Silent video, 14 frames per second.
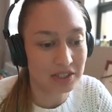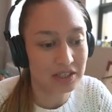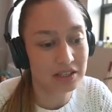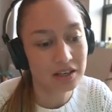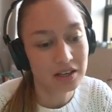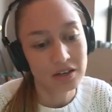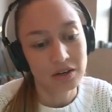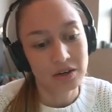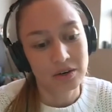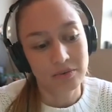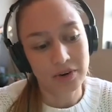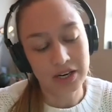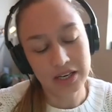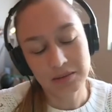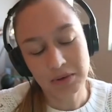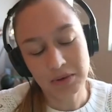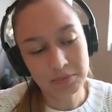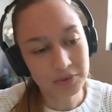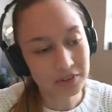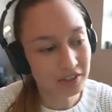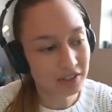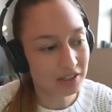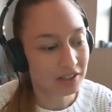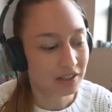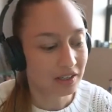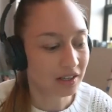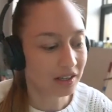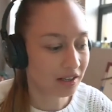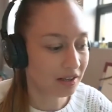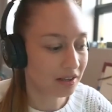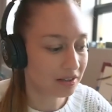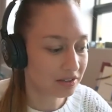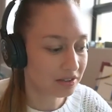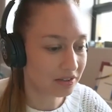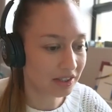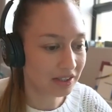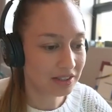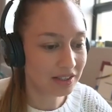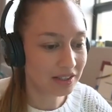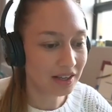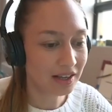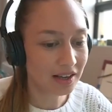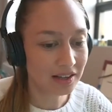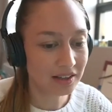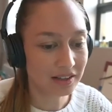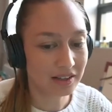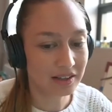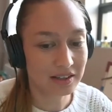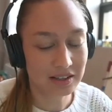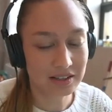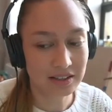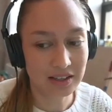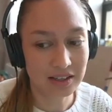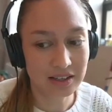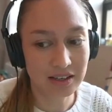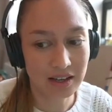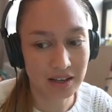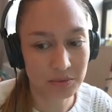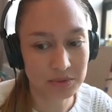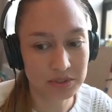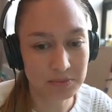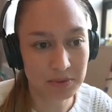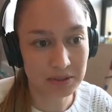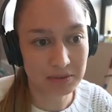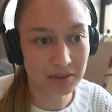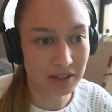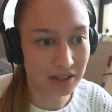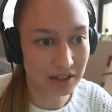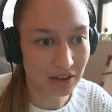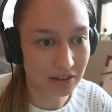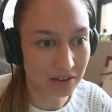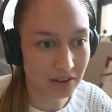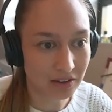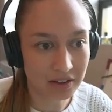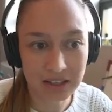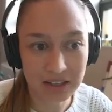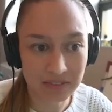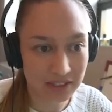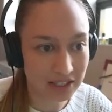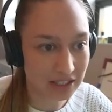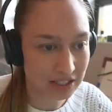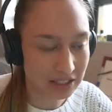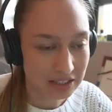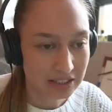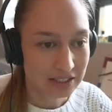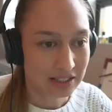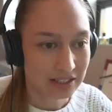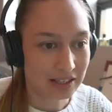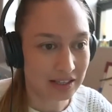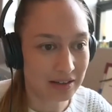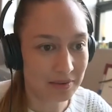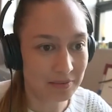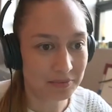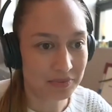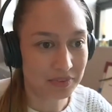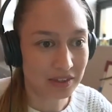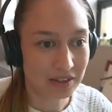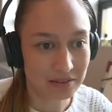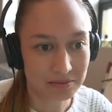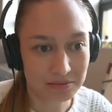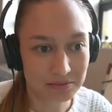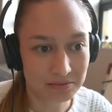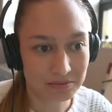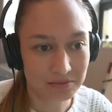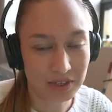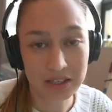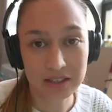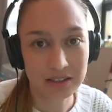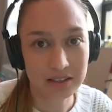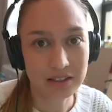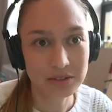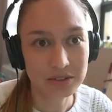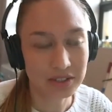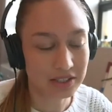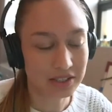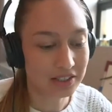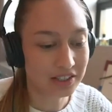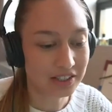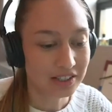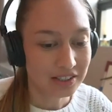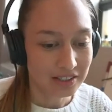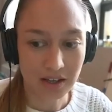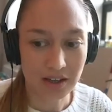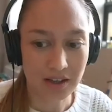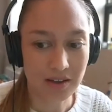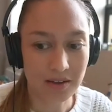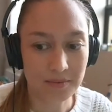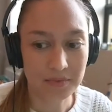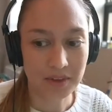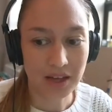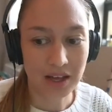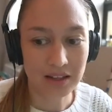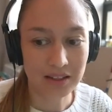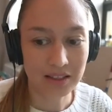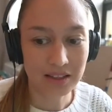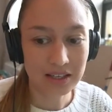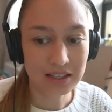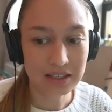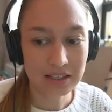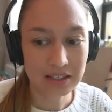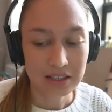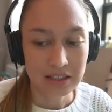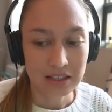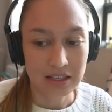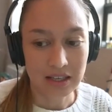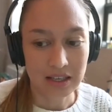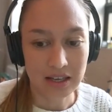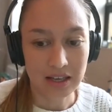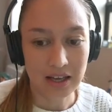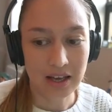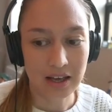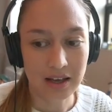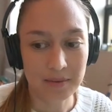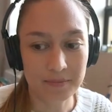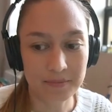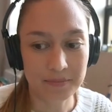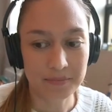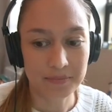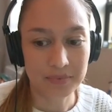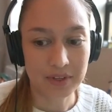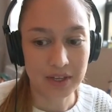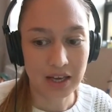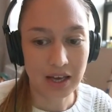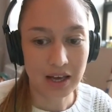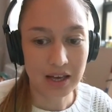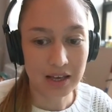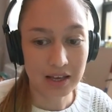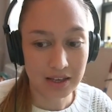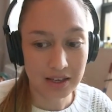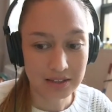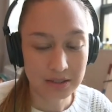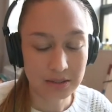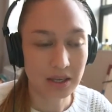like writing my book during the day, like, and then I would spend like all evening um, writing the newsletter. And then um, I